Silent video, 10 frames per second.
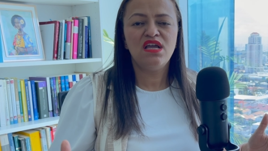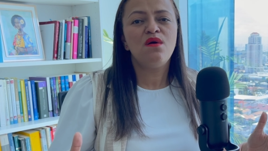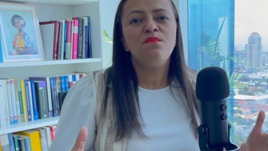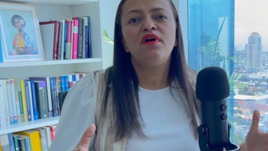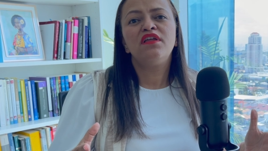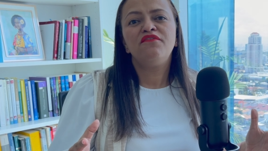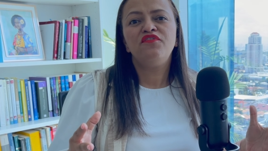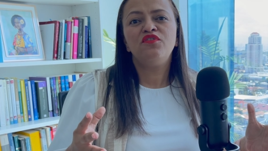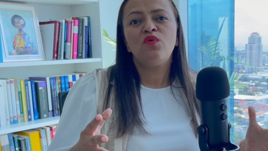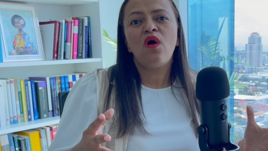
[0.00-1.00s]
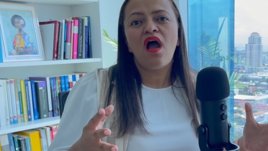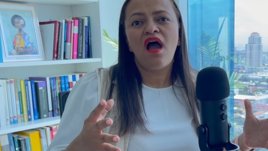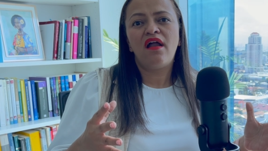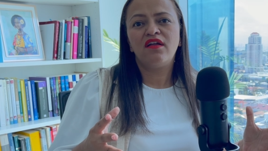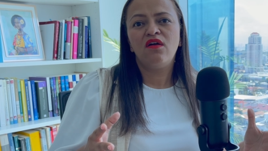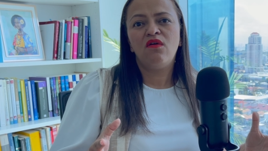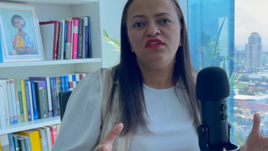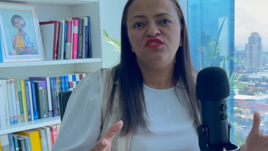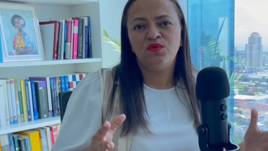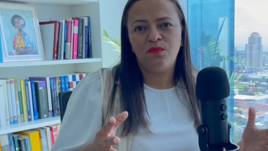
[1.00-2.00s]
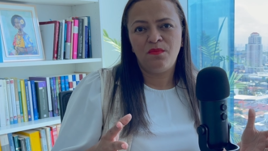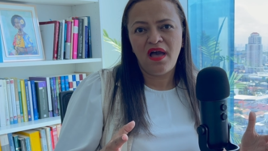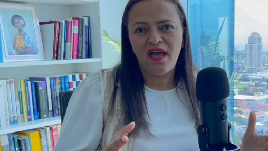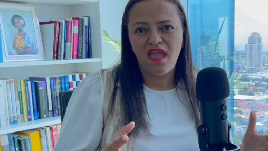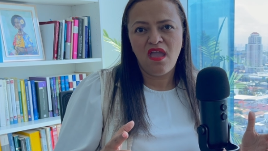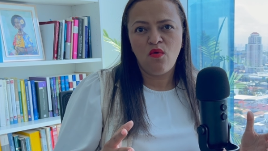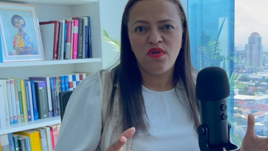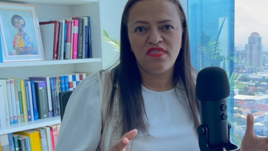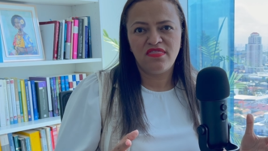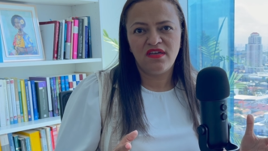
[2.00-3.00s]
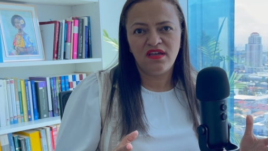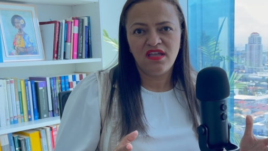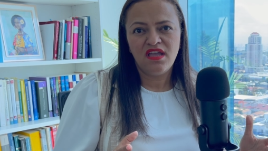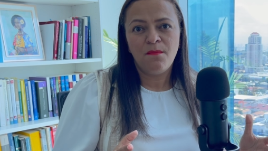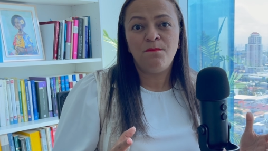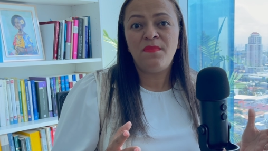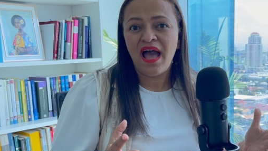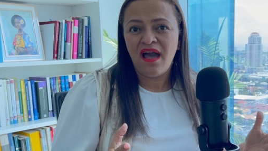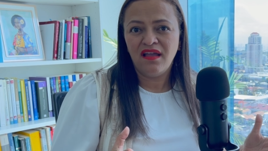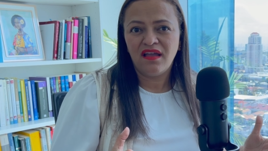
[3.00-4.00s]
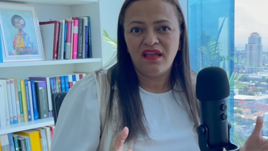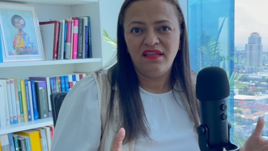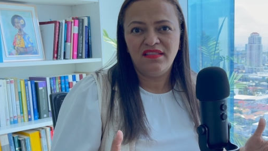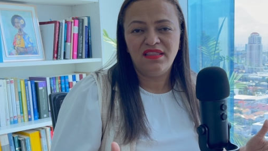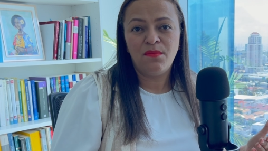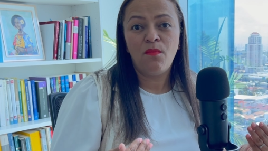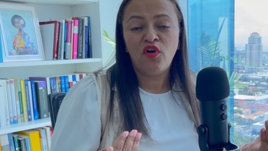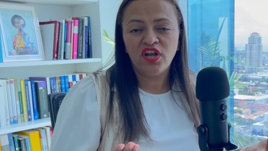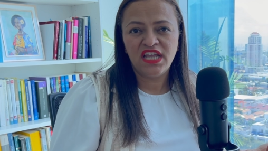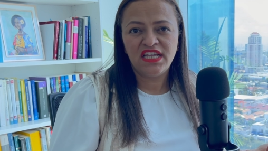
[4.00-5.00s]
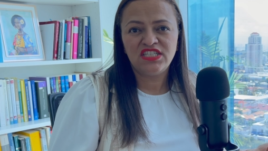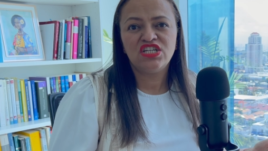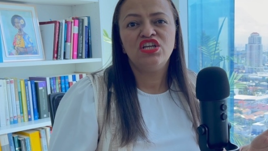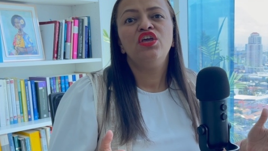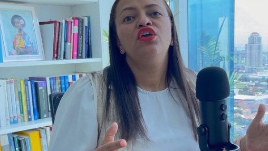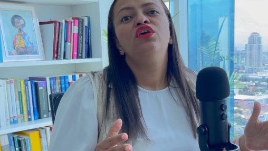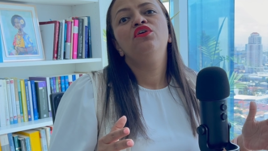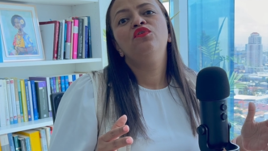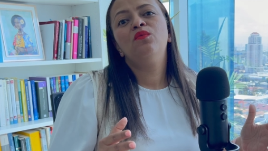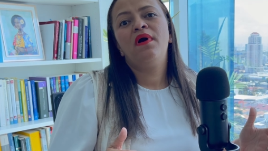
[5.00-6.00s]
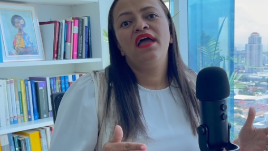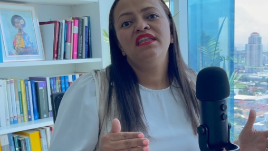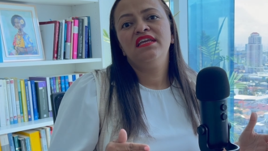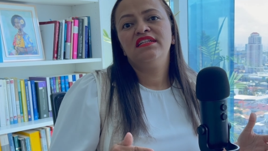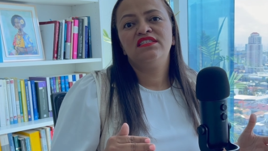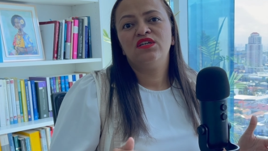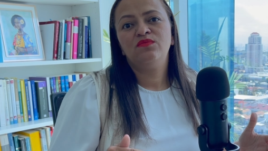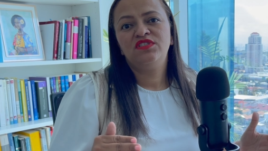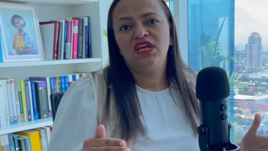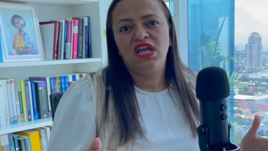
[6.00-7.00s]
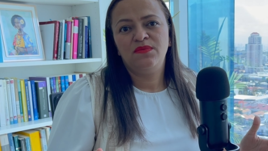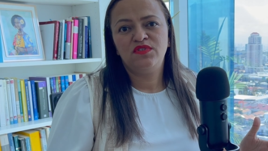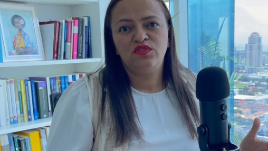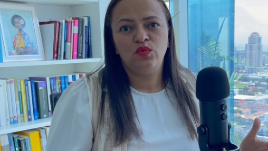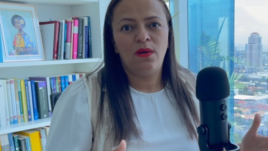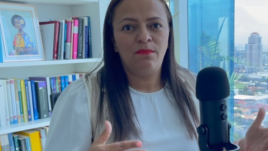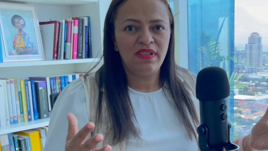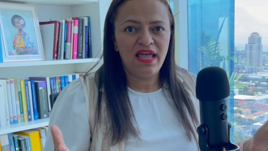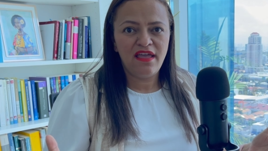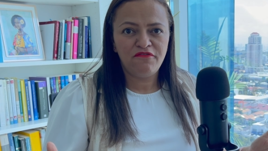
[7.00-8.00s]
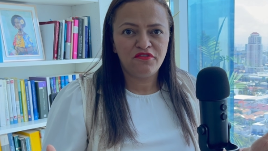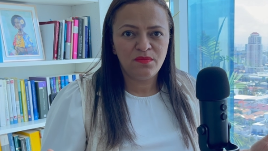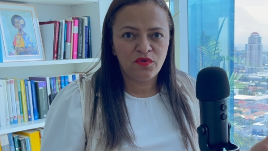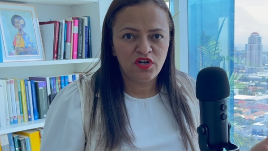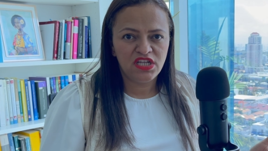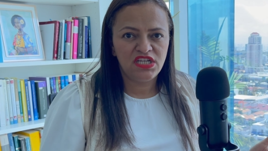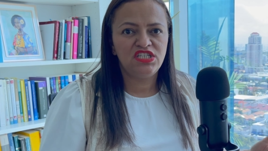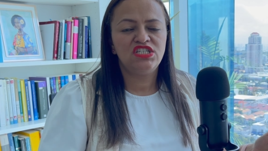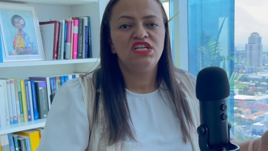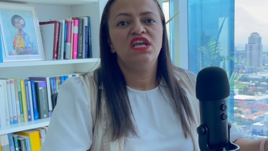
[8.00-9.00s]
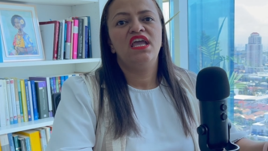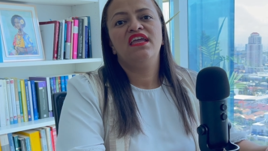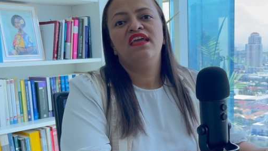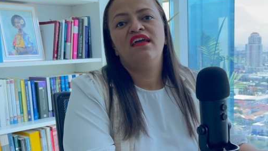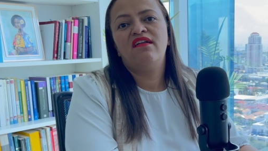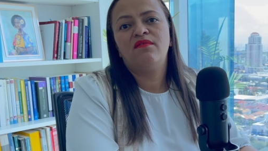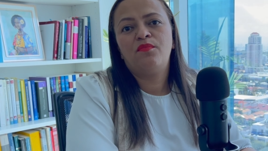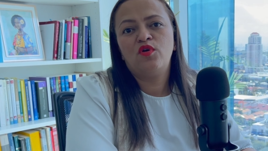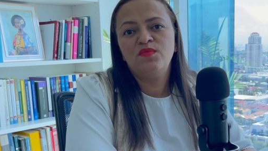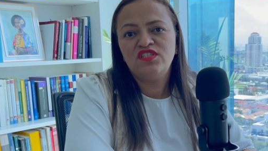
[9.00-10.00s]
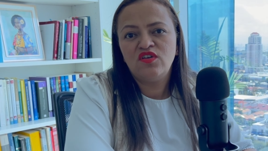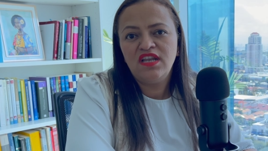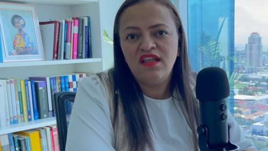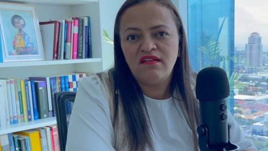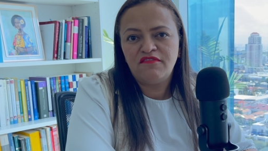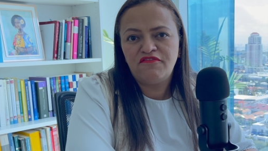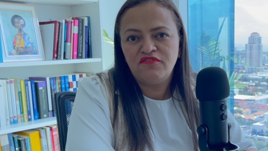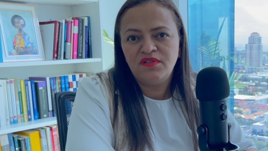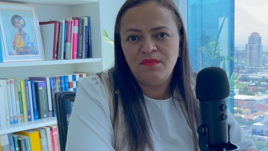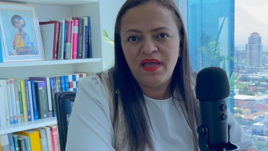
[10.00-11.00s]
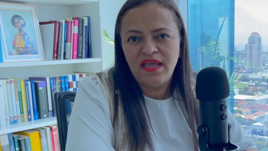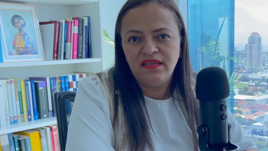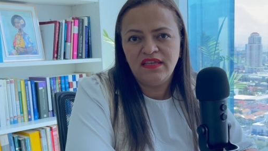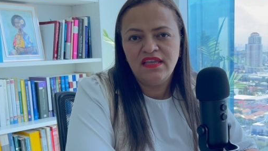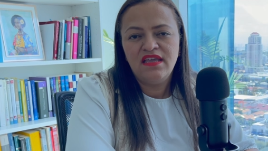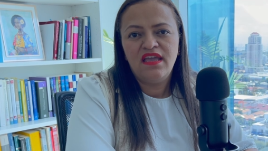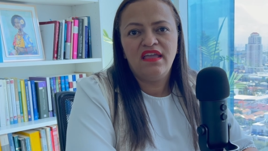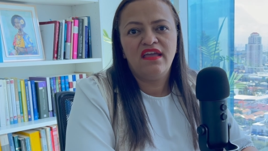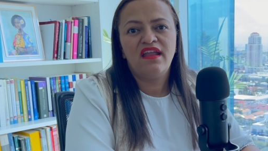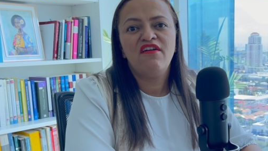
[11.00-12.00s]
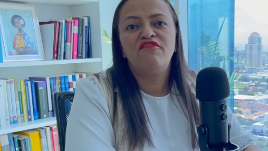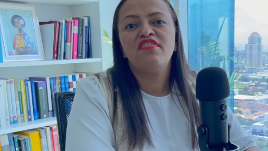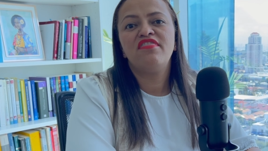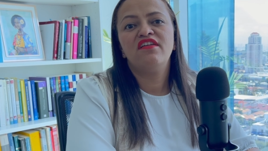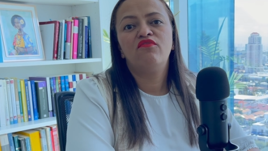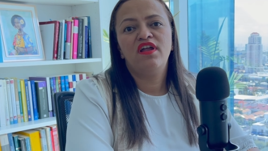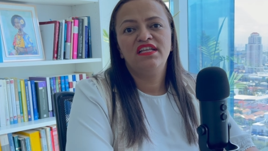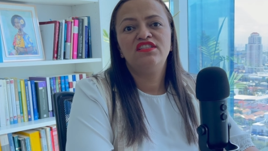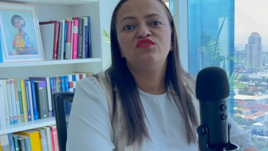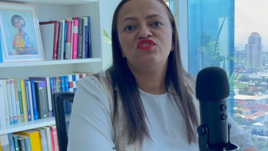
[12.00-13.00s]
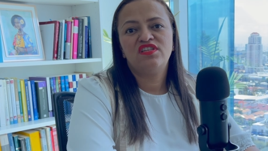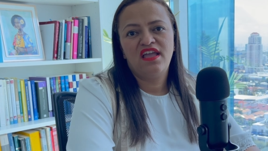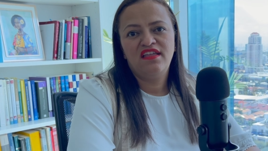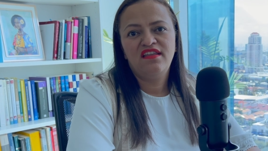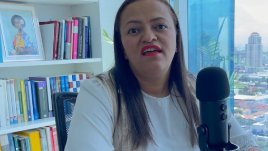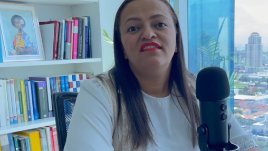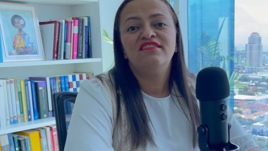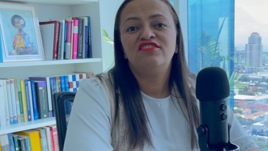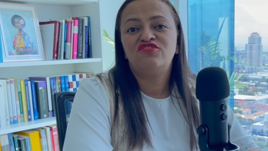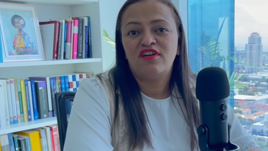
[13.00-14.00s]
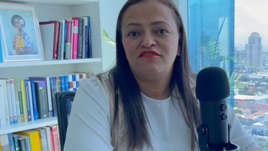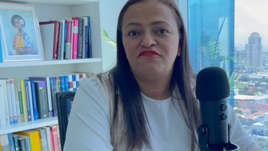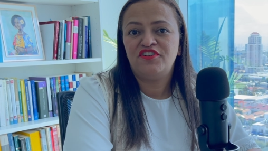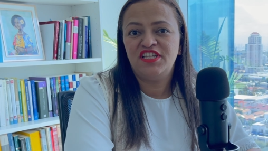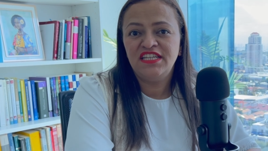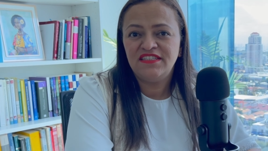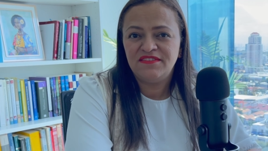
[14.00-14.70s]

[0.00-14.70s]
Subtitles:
But if you are going to buy with the bank and in the mortgage, you might need sometimes to apply for the mortgage and get a promissory letter from the bank and get everything ready to sign the transfer deed.